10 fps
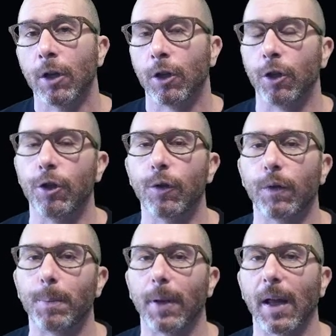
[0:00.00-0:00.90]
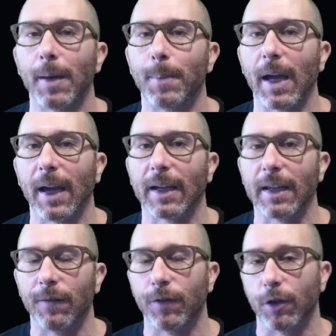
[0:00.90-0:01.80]
Could you reply back
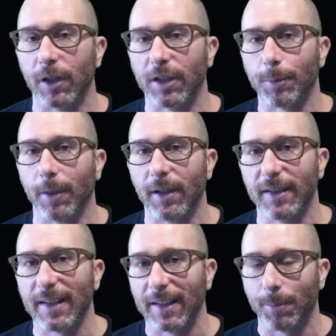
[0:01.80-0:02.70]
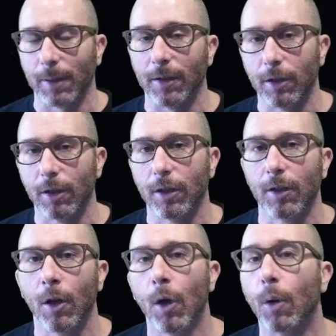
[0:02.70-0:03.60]
if your experience has been
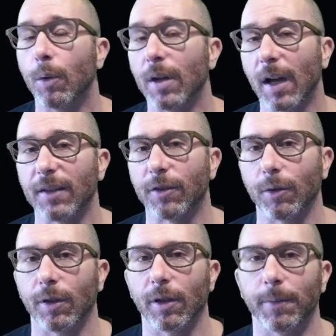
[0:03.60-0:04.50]
good or not so good?